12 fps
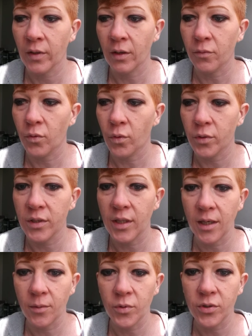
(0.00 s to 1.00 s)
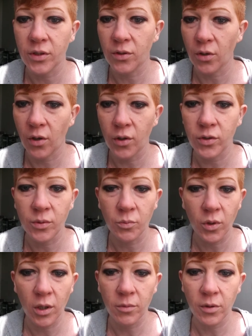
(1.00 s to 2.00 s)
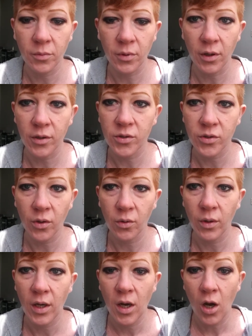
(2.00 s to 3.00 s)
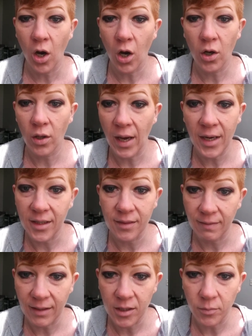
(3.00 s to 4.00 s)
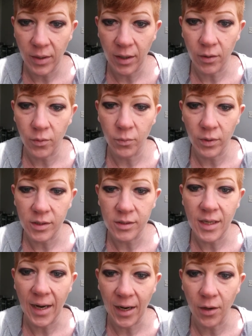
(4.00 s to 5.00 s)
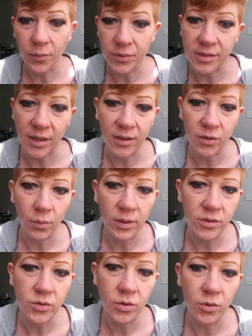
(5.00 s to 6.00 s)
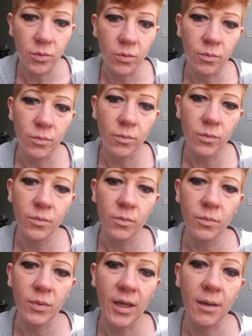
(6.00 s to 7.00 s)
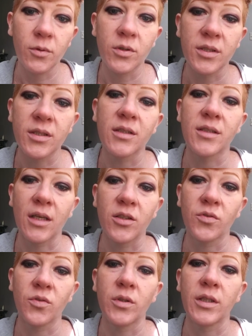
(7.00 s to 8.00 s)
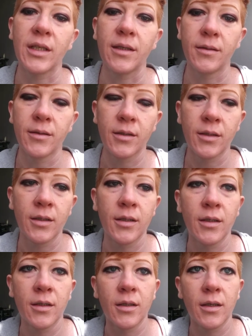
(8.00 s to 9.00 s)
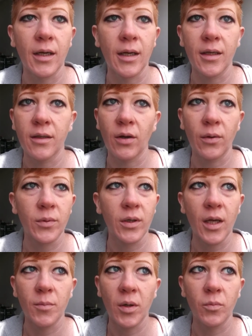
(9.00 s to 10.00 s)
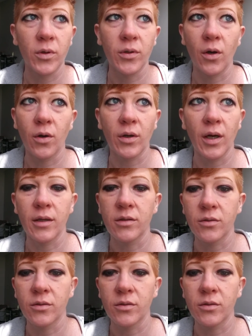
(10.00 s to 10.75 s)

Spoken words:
of course cameras and guards and blah, blah, blah. So all I could think about was, how was I going to be able to successfully, I would come up with all kinds